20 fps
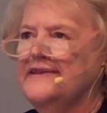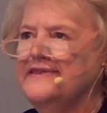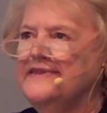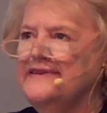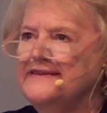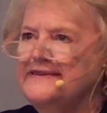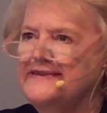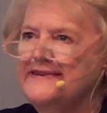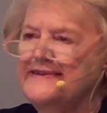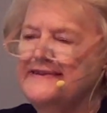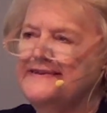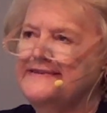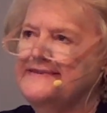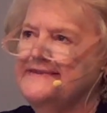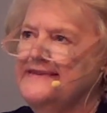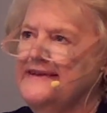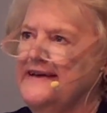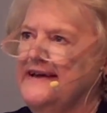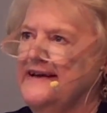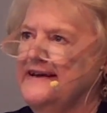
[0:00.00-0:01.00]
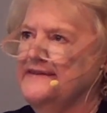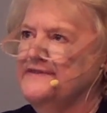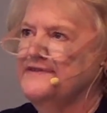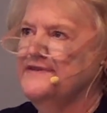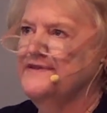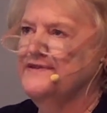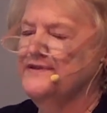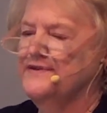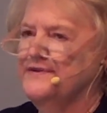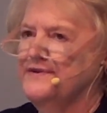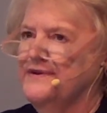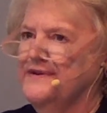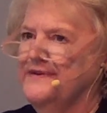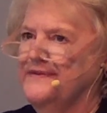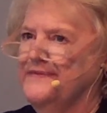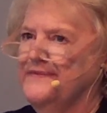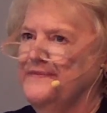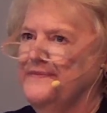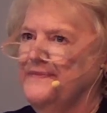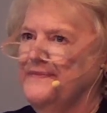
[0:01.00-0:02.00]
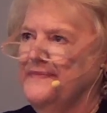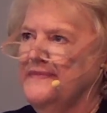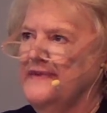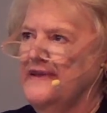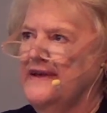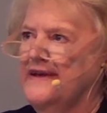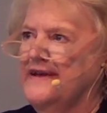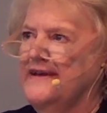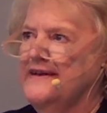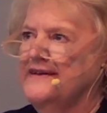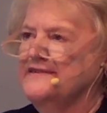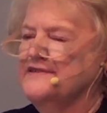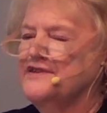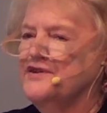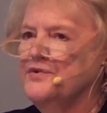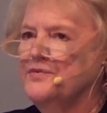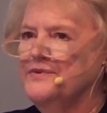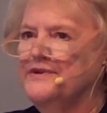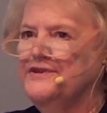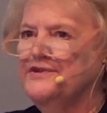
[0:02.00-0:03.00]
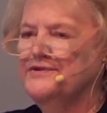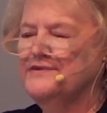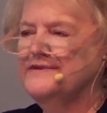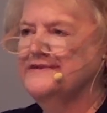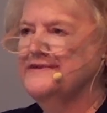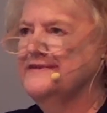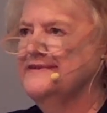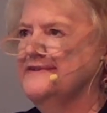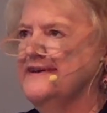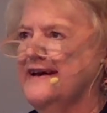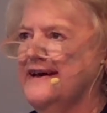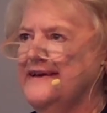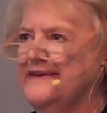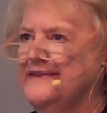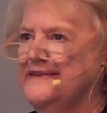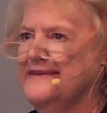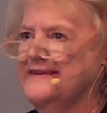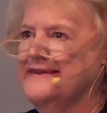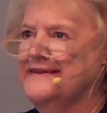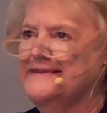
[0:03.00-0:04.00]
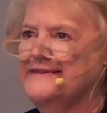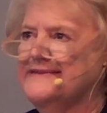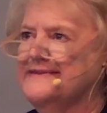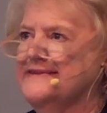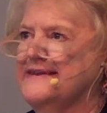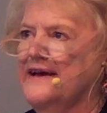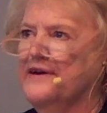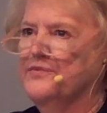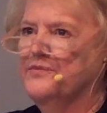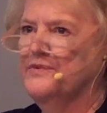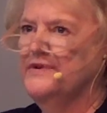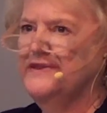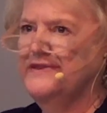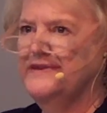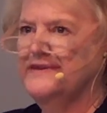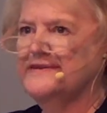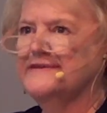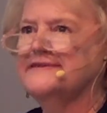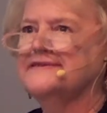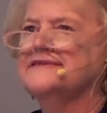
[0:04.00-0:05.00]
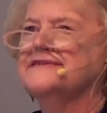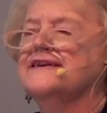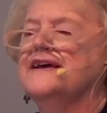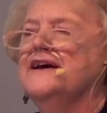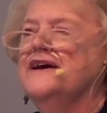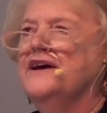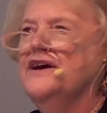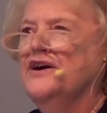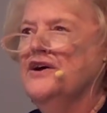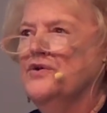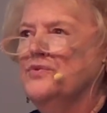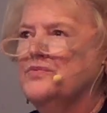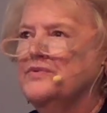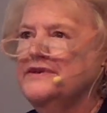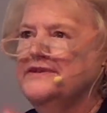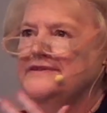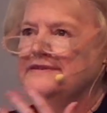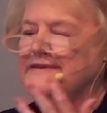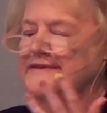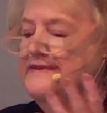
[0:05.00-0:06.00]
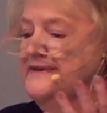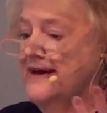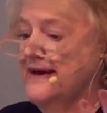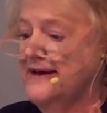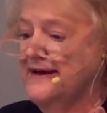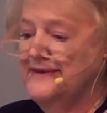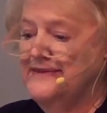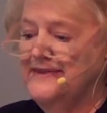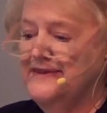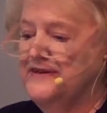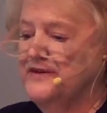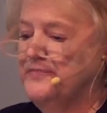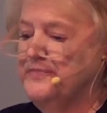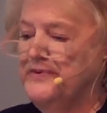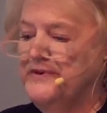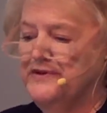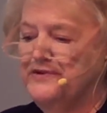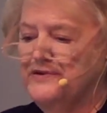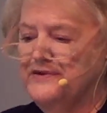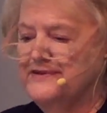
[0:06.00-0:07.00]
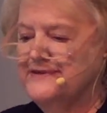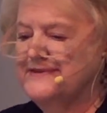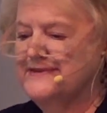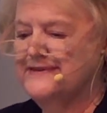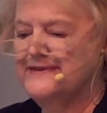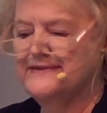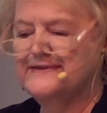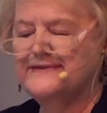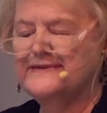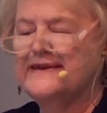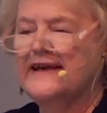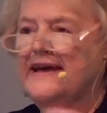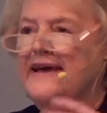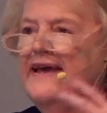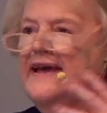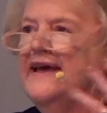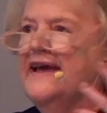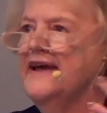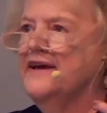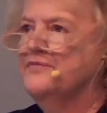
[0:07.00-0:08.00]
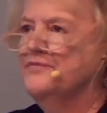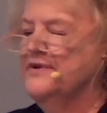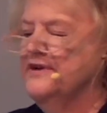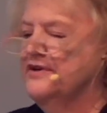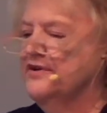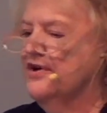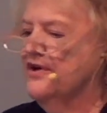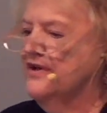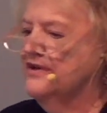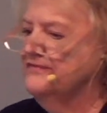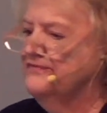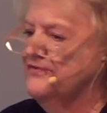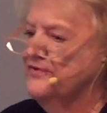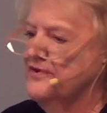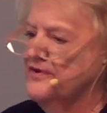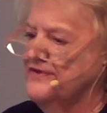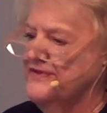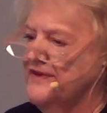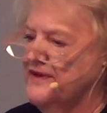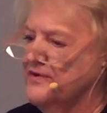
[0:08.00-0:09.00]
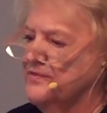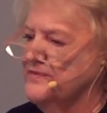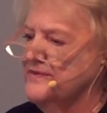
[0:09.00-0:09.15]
This is the answer. So we don't deny that it's not with us. We deny the appearances, and we call forth our